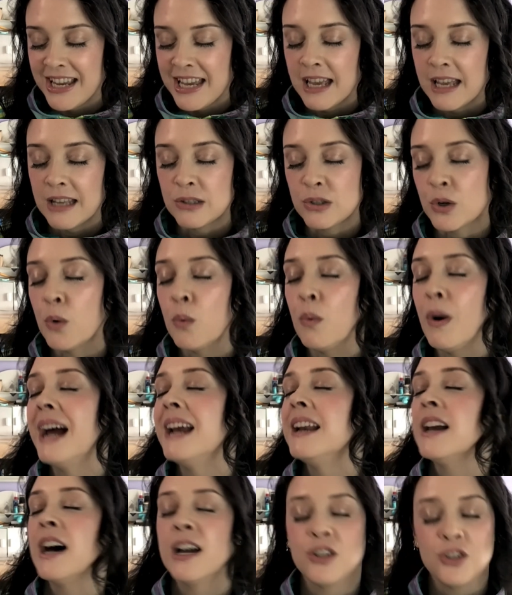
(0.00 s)
And so why
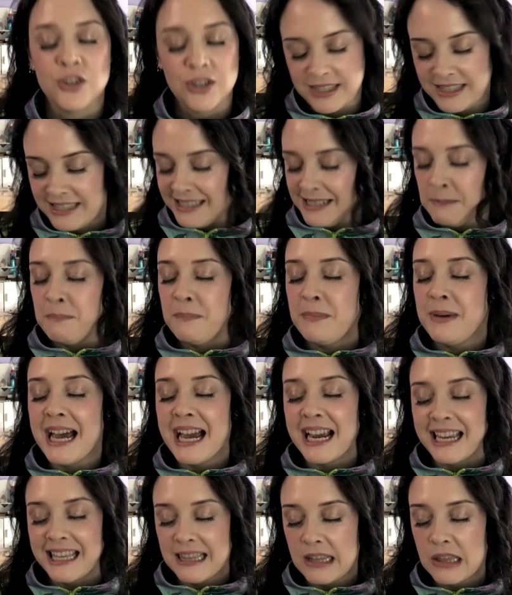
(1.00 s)
not just sit
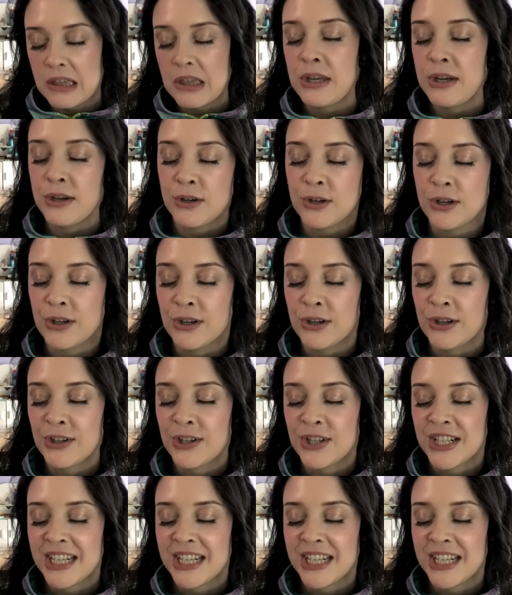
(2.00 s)
back in the theater